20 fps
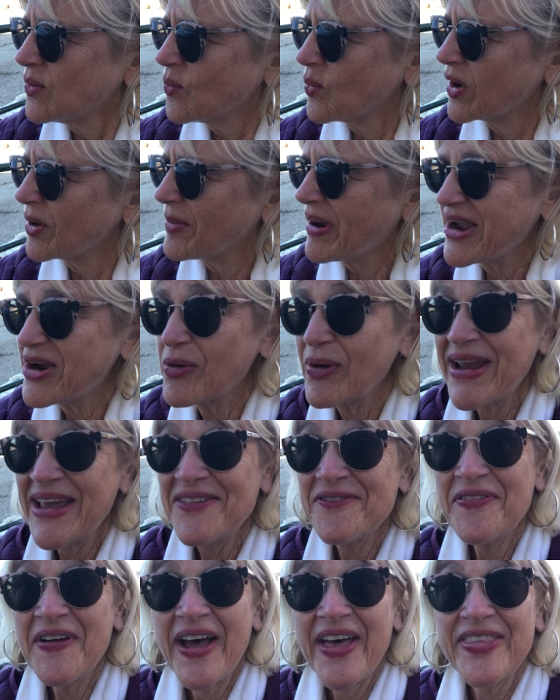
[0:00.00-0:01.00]
where my
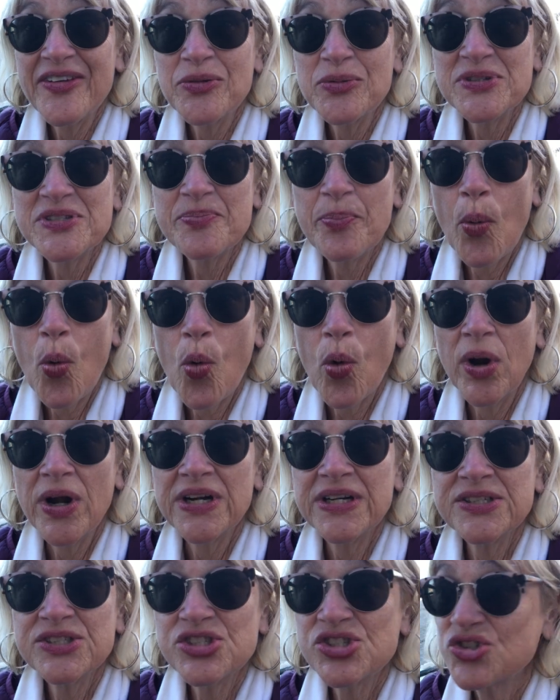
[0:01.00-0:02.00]
grandfather was
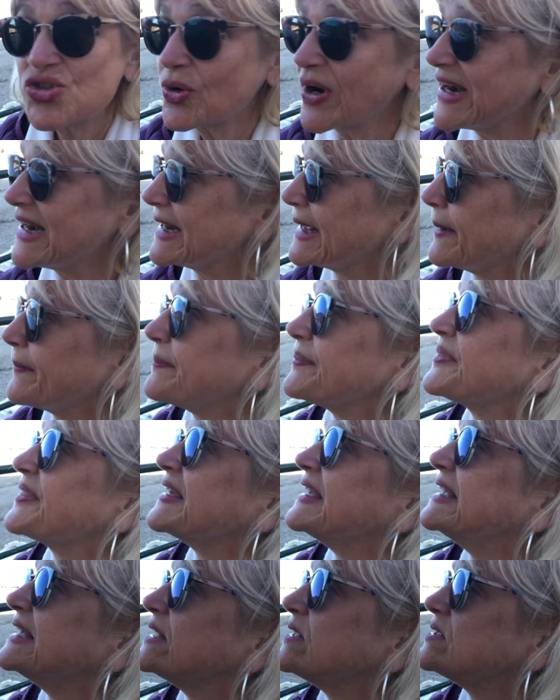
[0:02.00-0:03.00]
born, straight up
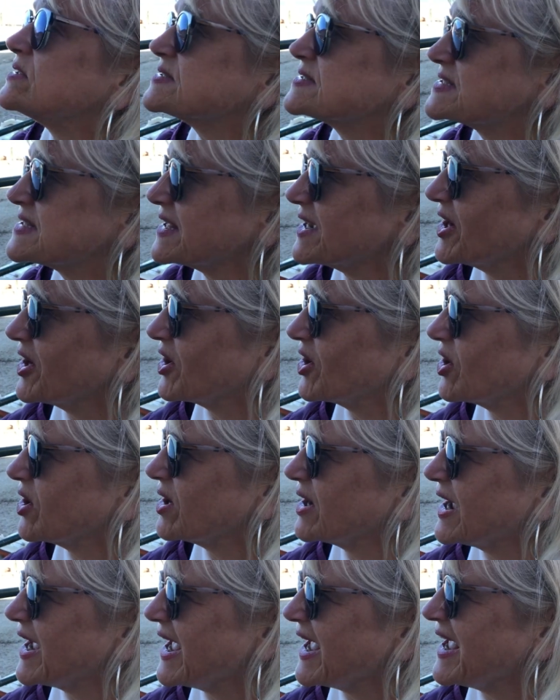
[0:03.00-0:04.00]
the hills
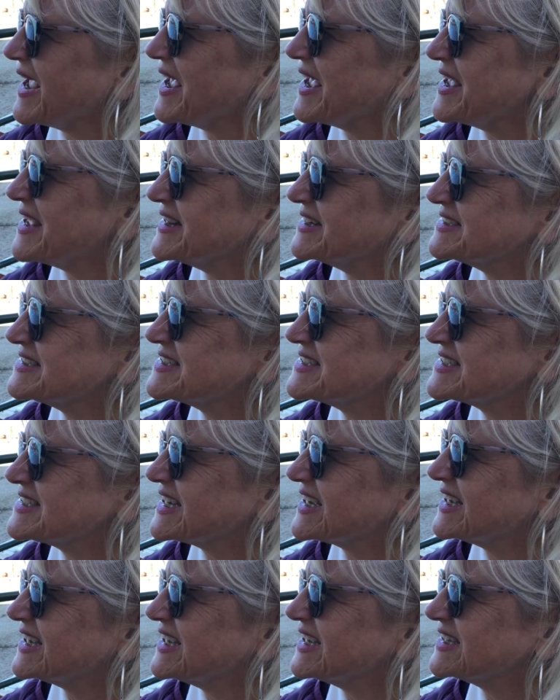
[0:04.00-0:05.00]
there. And it's
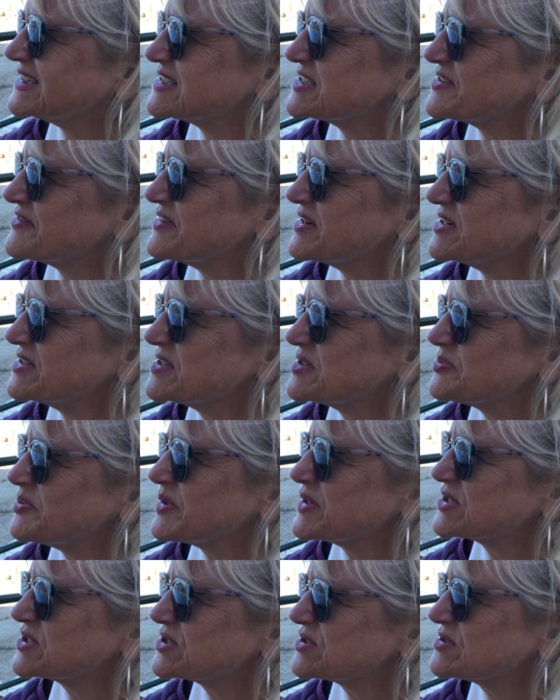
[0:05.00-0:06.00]
a very
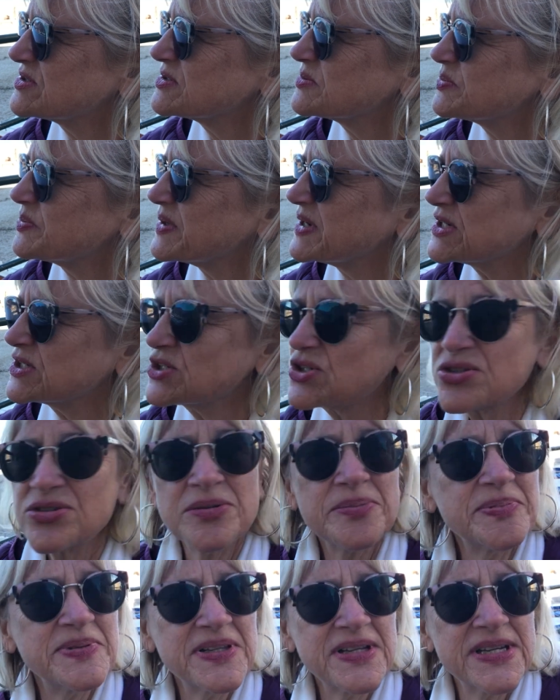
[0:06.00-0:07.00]
special,
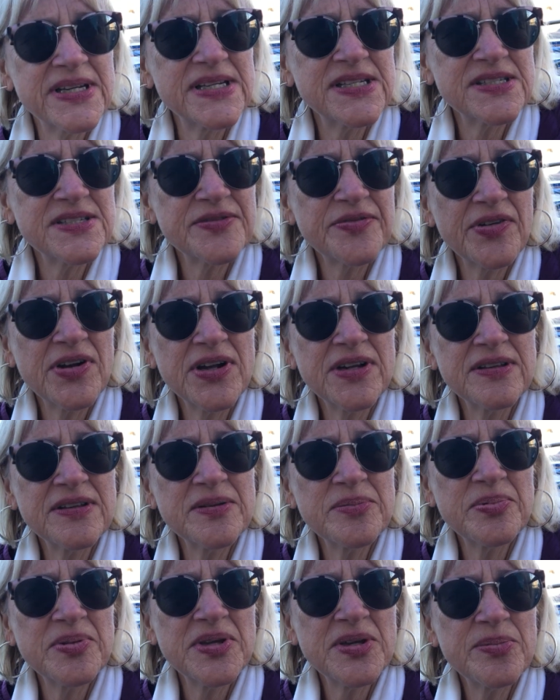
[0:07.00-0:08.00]
special place.
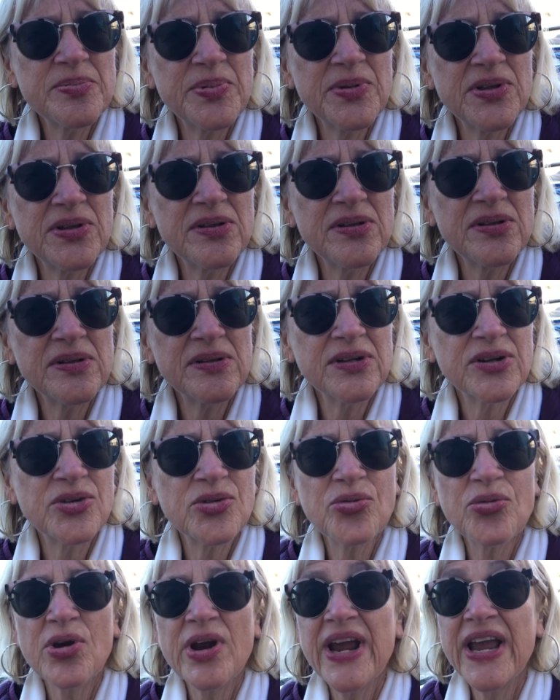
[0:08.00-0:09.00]
Friendly people,
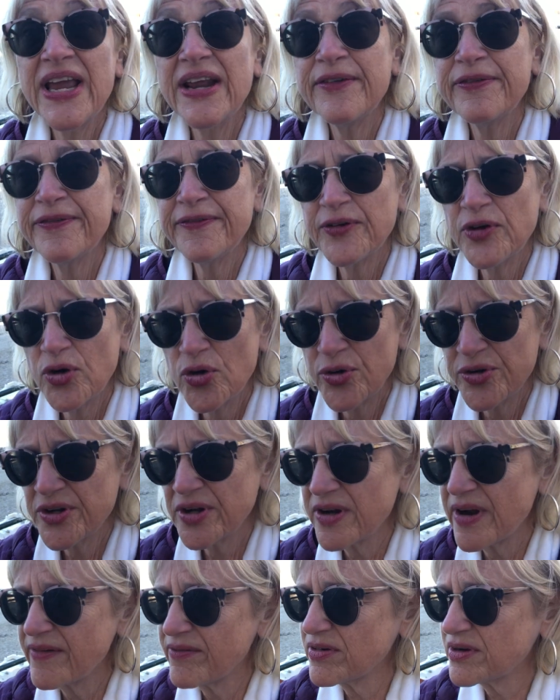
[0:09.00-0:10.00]
great food.
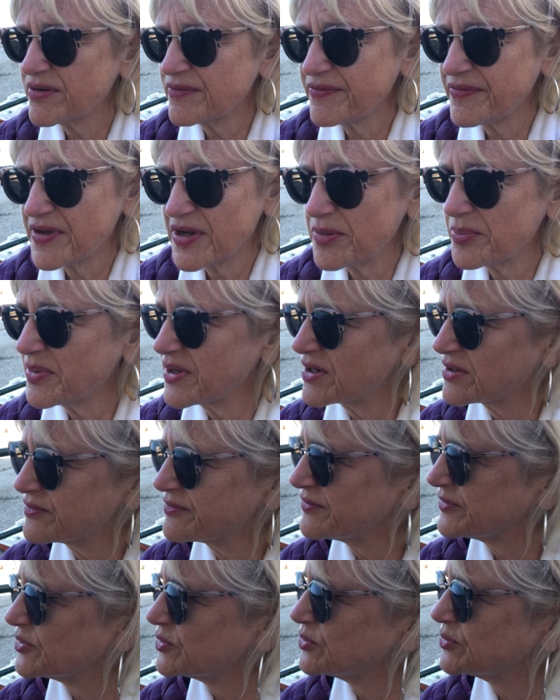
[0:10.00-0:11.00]
You're never gonna find better
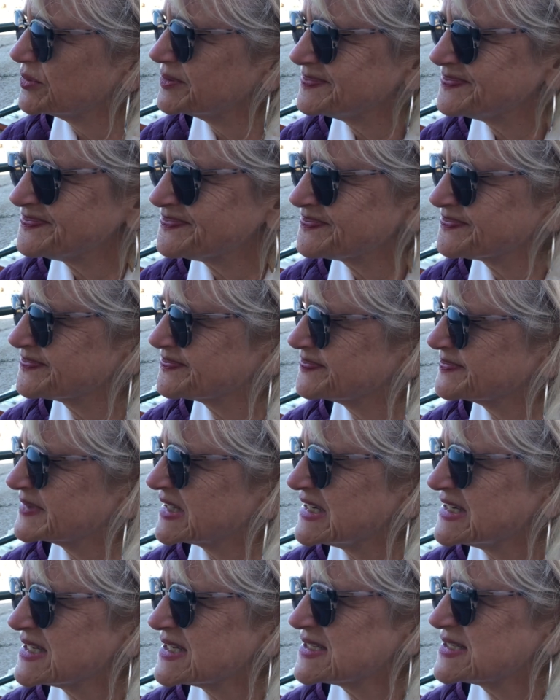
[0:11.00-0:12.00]
food.
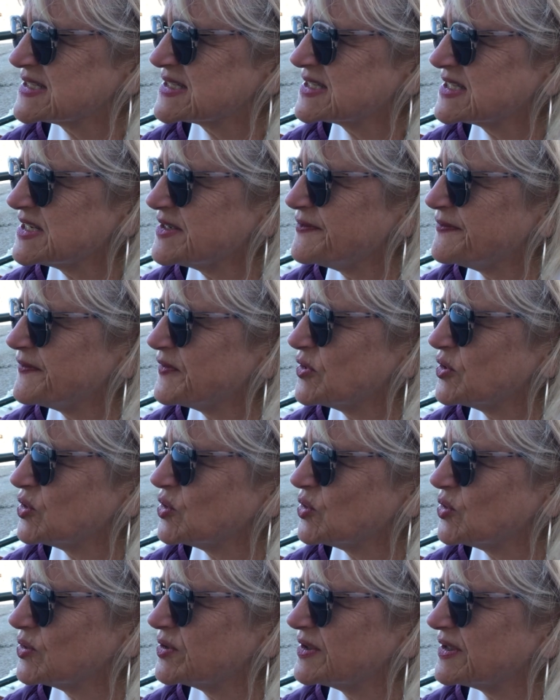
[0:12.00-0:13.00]

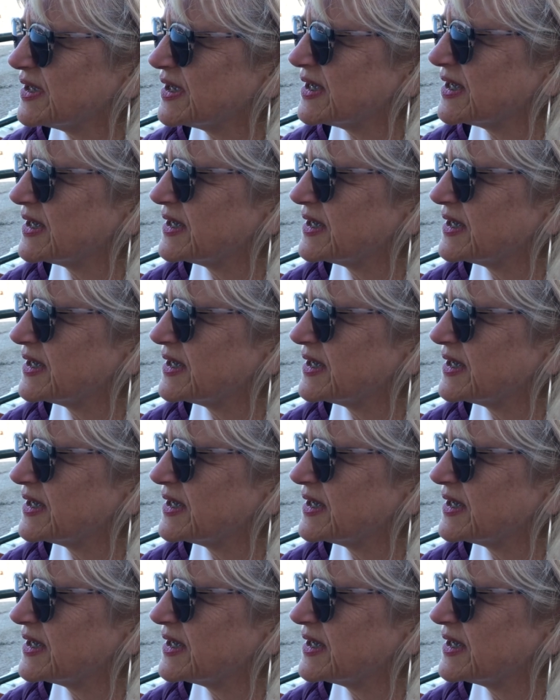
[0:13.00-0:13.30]
Seafood,